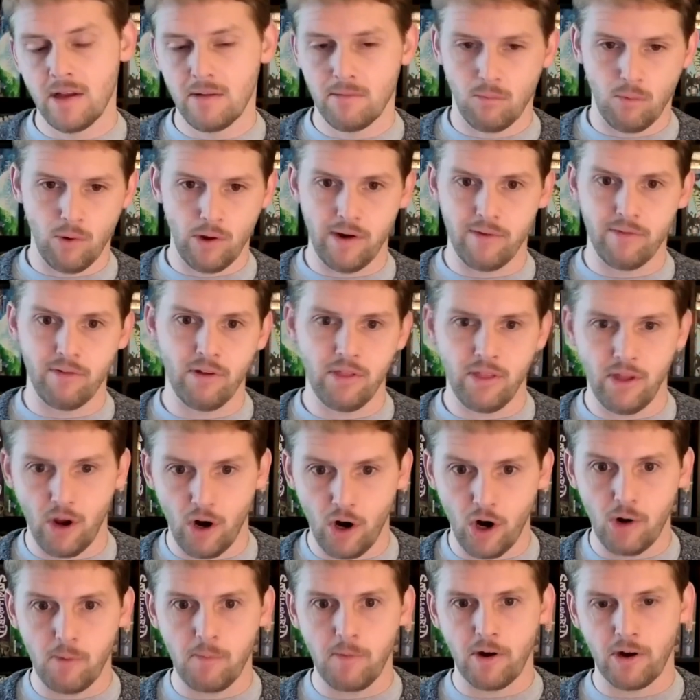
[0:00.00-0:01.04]
whatever the
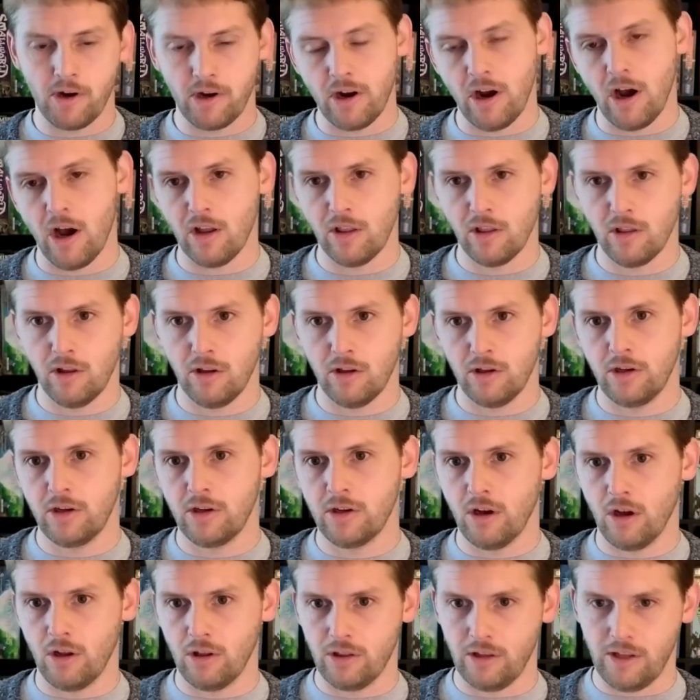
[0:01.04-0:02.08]
armor
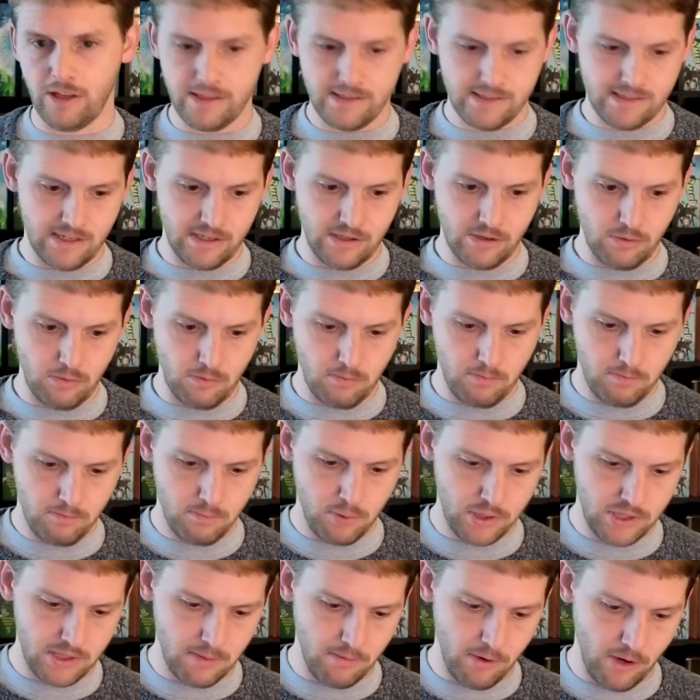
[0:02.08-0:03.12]
gauntlets and you
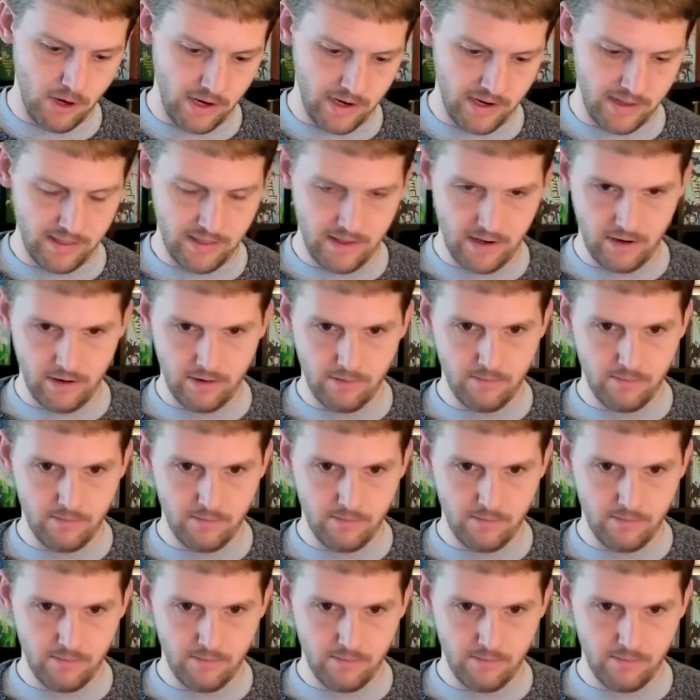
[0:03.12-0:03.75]
put them on, and they're